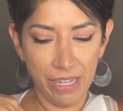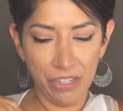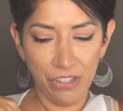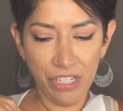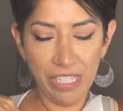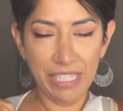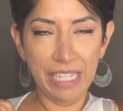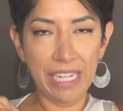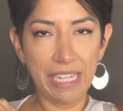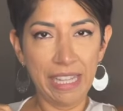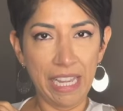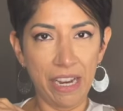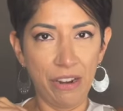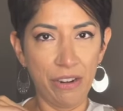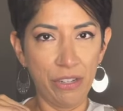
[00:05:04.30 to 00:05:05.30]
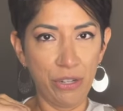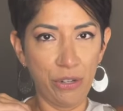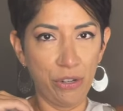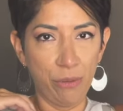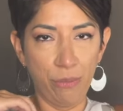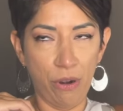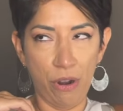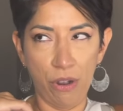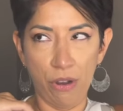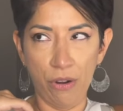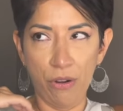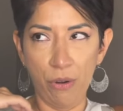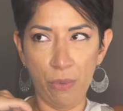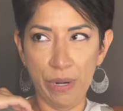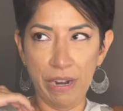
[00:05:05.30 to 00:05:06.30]
Just sit it there into your
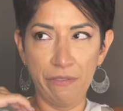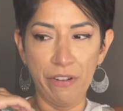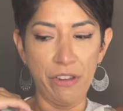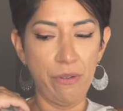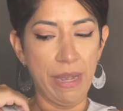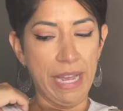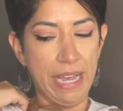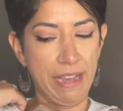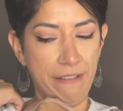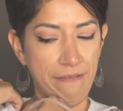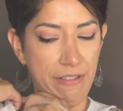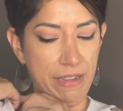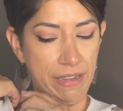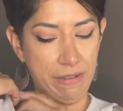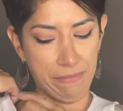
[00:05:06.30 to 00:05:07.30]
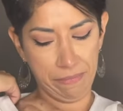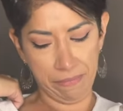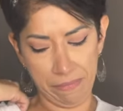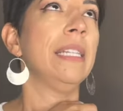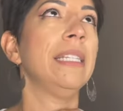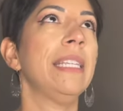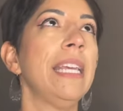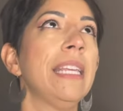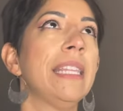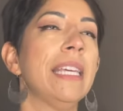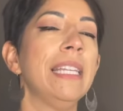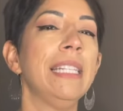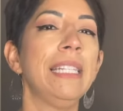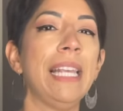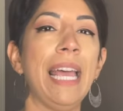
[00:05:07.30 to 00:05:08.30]
bra or whatever you have. Take
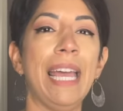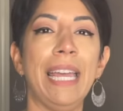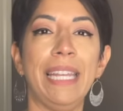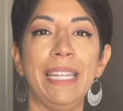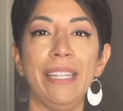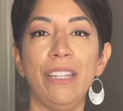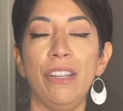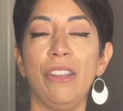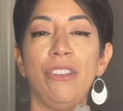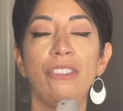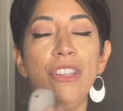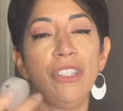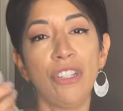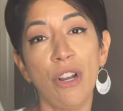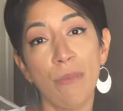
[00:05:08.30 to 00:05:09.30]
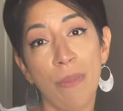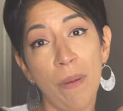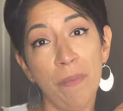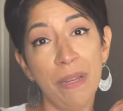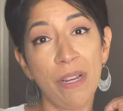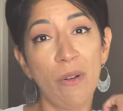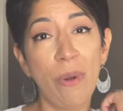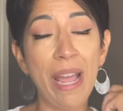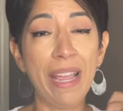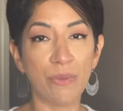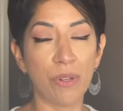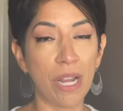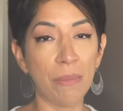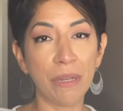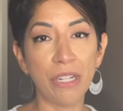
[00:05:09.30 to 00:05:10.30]
this and just start pumping away.
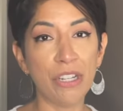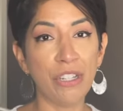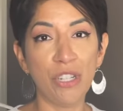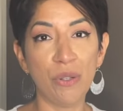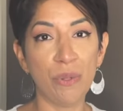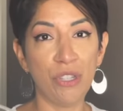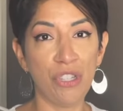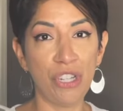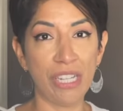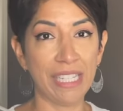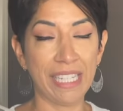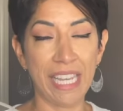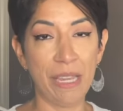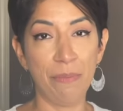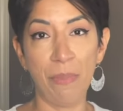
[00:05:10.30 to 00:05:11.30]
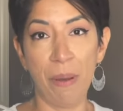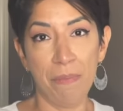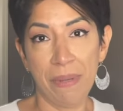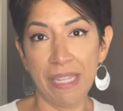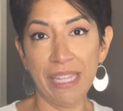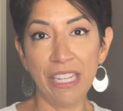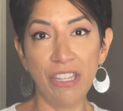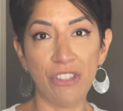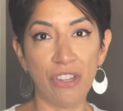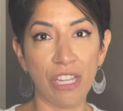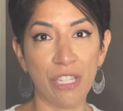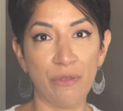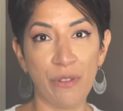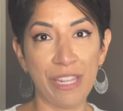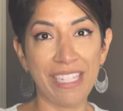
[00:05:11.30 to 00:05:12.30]
What I'm gonna do is just keep pumping this
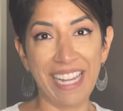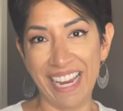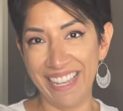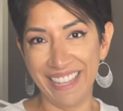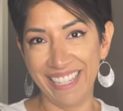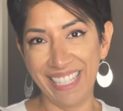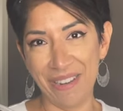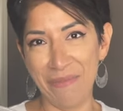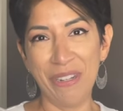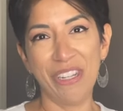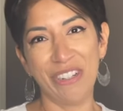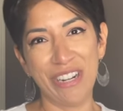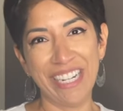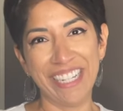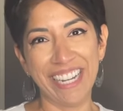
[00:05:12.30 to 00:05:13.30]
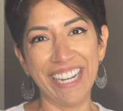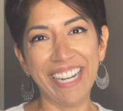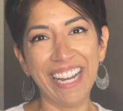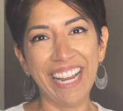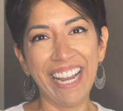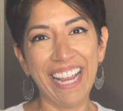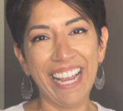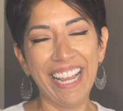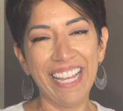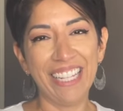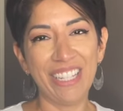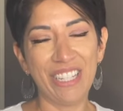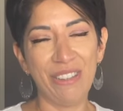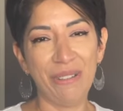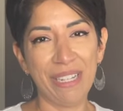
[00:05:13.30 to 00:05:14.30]
just for the sake of this demonstration
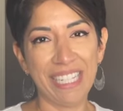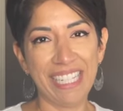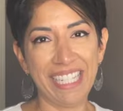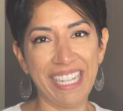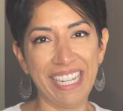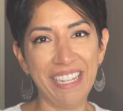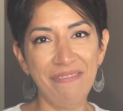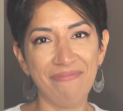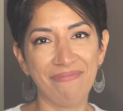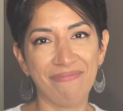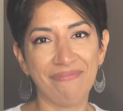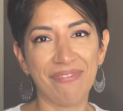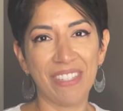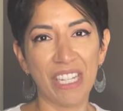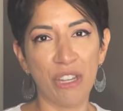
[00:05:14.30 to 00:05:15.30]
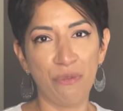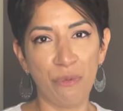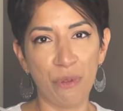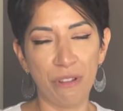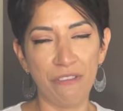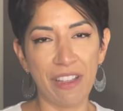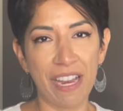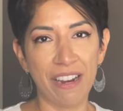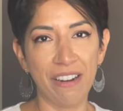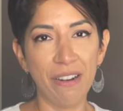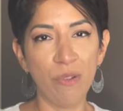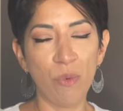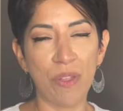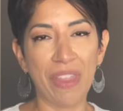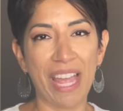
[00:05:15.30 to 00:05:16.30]
so you can see it get full of air
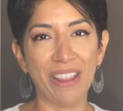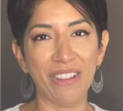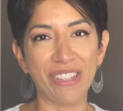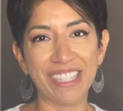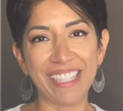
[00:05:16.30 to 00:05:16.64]
and what that looks